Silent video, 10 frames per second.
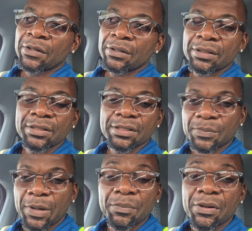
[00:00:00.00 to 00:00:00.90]
This is
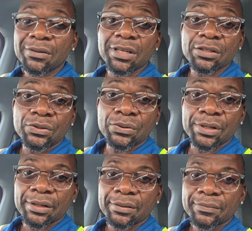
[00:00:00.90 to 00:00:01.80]
my millionaire
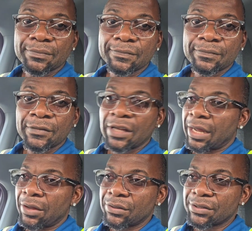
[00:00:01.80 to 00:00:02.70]
journey.
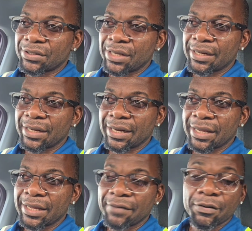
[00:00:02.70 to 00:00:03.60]
I understand that,
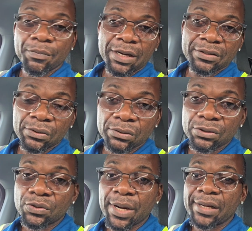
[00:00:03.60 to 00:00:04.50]
hey, everybody's not going to
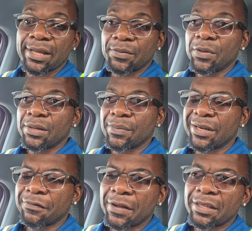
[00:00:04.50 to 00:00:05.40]
trade like me. But
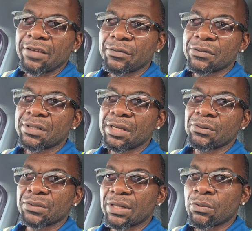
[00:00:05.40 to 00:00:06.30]
if I give you
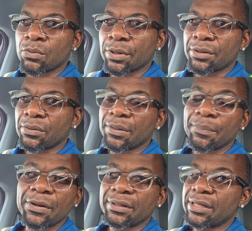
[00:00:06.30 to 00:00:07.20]
signals that will work on the
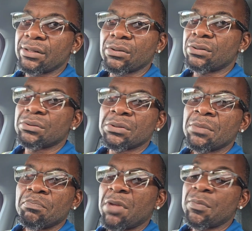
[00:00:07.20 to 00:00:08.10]
monthly, or
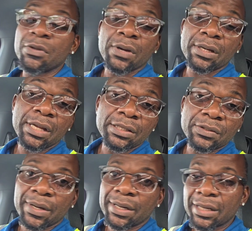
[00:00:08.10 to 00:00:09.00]
maybe you're a day
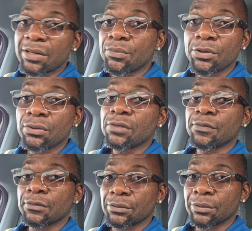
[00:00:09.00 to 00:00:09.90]
trader, they could be
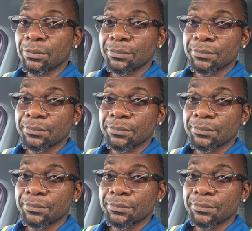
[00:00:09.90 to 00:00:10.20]
useful to you.